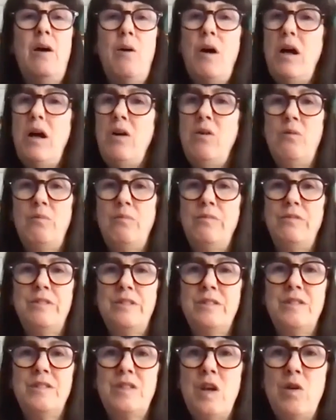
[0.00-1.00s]
Oh,
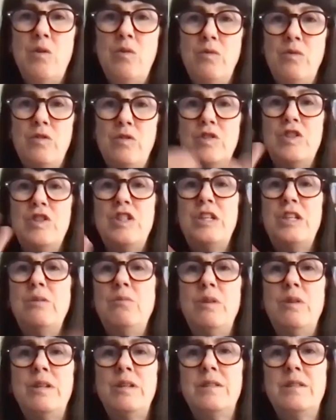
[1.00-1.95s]
so she